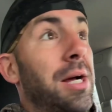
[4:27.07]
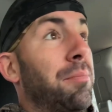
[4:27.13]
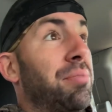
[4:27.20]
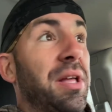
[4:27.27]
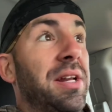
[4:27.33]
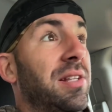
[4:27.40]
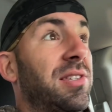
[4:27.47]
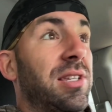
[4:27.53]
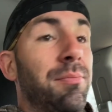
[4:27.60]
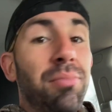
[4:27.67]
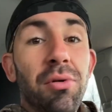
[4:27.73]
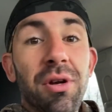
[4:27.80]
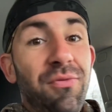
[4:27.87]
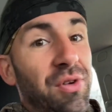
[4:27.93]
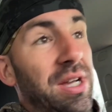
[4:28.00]
plain and
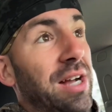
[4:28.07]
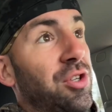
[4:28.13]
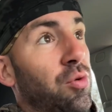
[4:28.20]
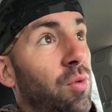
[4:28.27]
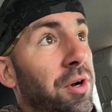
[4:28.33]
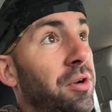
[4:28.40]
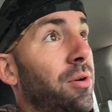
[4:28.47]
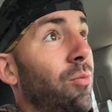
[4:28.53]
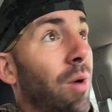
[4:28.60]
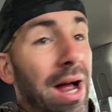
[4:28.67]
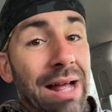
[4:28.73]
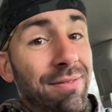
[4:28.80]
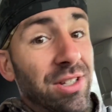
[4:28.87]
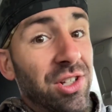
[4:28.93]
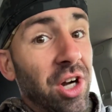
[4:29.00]
simple. And if you guys wonder why I
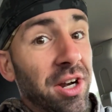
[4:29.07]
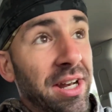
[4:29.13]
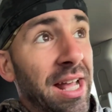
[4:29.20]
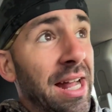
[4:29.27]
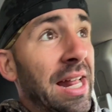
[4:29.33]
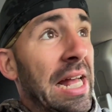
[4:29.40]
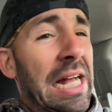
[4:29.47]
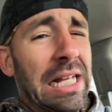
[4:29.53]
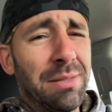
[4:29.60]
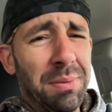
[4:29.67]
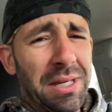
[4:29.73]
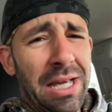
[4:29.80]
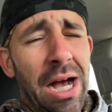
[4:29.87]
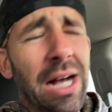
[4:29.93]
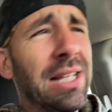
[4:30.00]
haven't started yet, it's
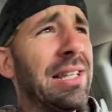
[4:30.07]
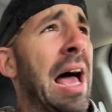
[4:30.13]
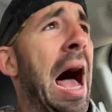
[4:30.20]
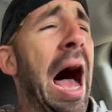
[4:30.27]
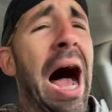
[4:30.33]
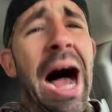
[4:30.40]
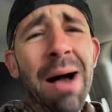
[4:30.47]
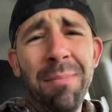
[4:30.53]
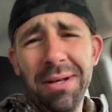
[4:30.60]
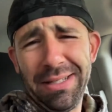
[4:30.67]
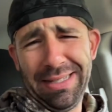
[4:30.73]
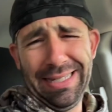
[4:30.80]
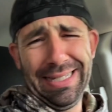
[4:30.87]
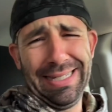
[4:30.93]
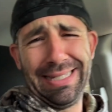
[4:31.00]
because I'm
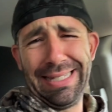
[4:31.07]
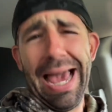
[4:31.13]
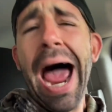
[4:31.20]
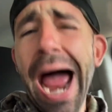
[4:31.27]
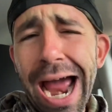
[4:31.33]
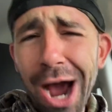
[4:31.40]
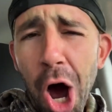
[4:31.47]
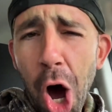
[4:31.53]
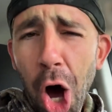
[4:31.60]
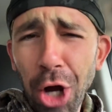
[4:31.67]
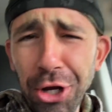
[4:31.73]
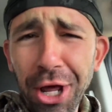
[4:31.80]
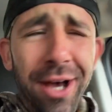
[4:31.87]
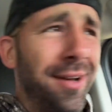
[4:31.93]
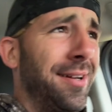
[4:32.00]

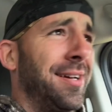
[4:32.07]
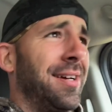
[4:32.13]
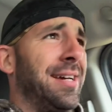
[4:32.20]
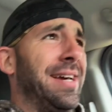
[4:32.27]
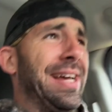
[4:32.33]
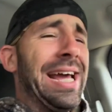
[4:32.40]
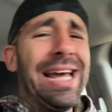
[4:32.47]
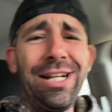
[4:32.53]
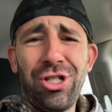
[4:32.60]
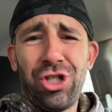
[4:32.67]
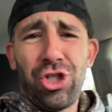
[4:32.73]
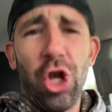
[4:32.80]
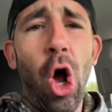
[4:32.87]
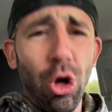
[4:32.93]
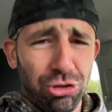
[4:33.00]
scared. It's
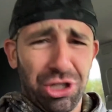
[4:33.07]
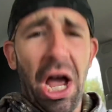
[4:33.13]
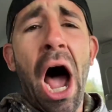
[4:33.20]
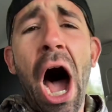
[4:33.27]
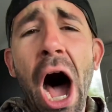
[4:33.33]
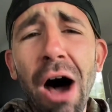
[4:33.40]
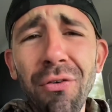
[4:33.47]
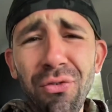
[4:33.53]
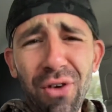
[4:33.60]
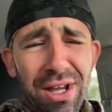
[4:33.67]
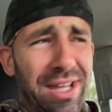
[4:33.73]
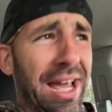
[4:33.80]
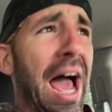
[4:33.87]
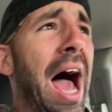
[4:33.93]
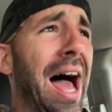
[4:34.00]
so tough
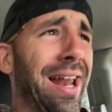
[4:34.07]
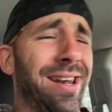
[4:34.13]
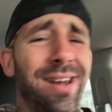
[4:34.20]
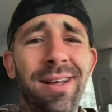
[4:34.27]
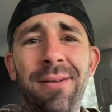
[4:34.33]
again.